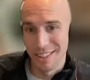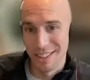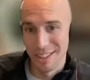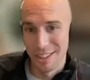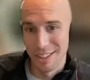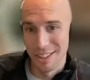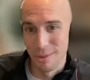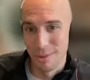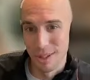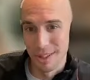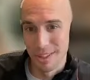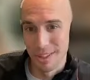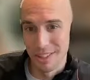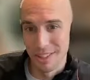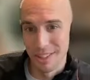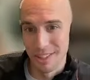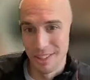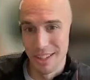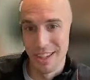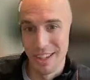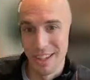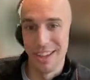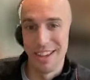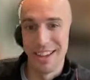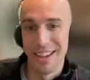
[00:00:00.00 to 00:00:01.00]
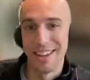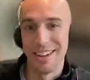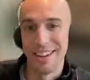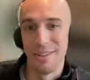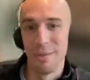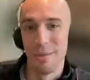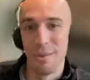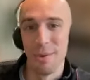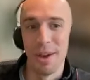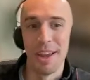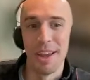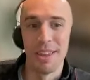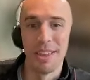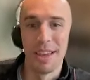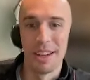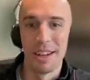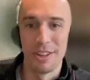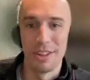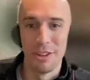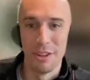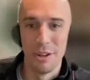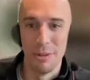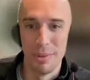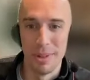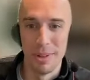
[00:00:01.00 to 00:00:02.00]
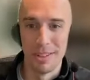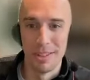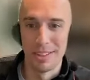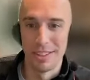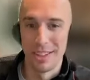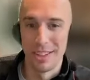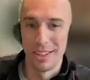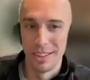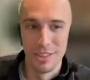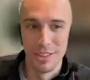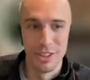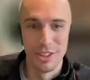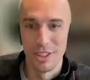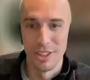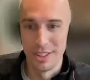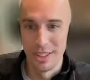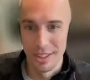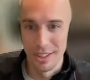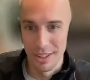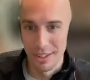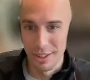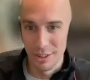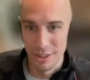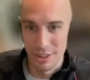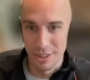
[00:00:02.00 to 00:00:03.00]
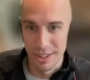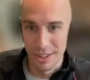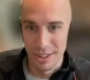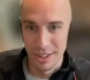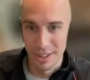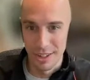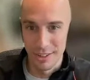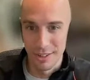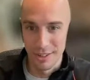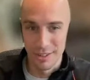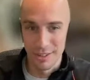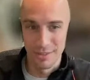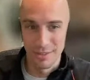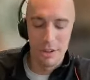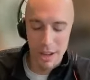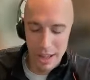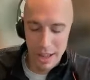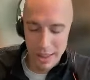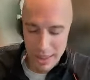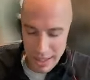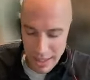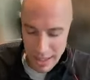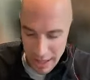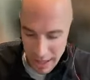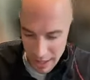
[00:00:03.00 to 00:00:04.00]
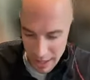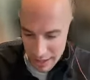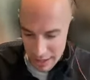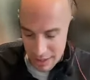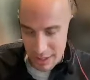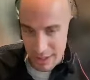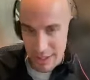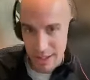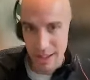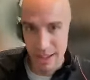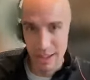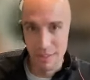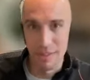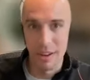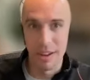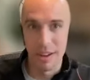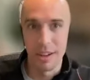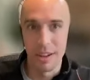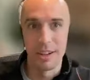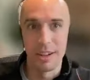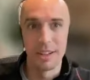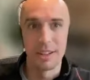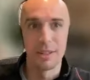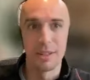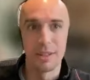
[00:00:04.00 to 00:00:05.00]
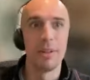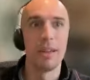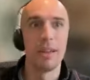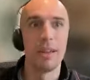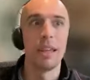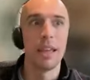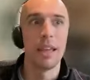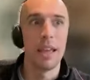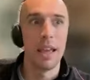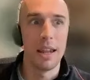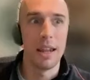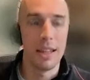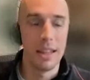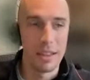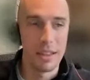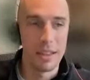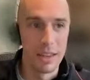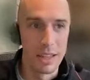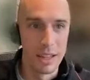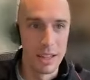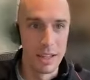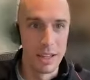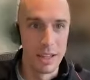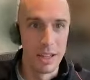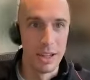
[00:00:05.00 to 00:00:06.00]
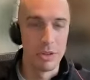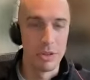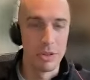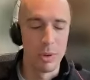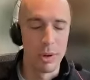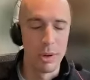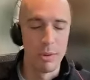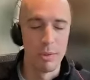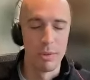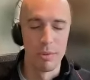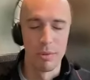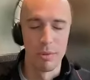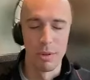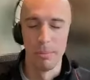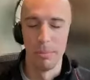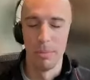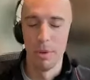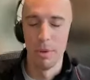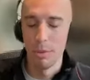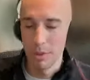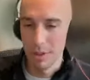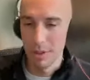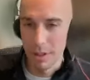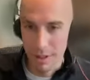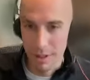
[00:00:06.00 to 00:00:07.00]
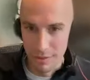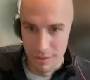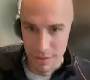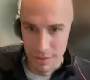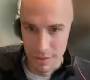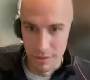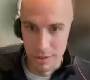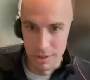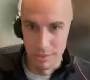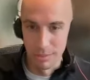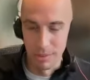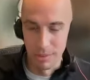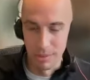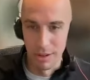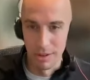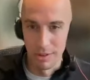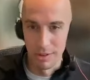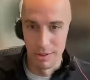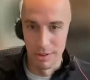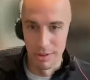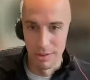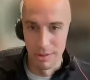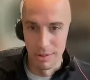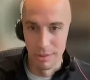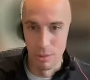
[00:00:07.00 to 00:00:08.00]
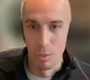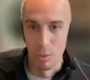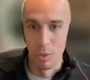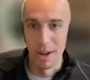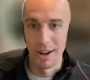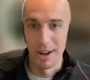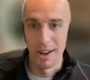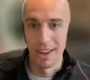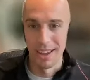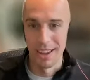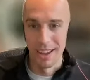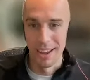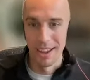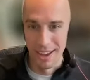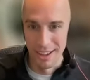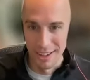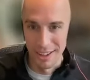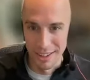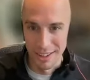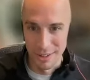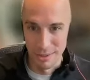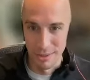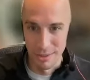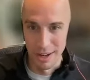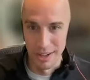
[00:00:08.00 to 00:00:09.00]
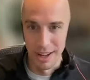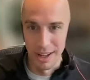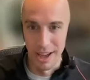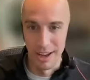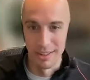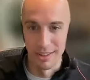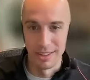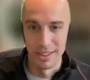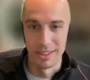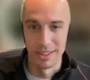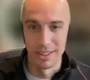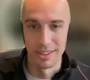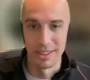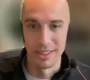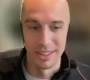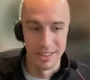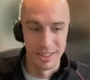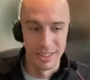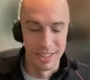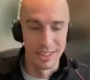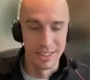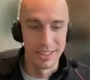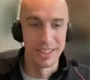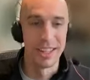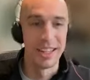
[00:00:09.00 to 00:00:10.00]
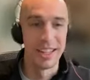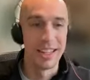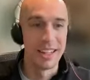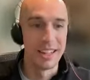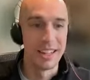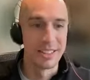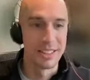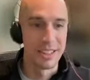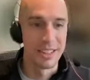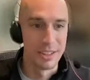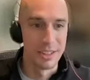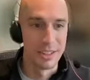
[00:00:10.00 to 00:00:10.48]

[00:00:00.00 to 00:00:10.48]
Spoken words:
sequence in a way that humans intelligently understand. At the end of the day, if I could explain anything to anyone remotely confused about what AI is right now, is it's listen, it is a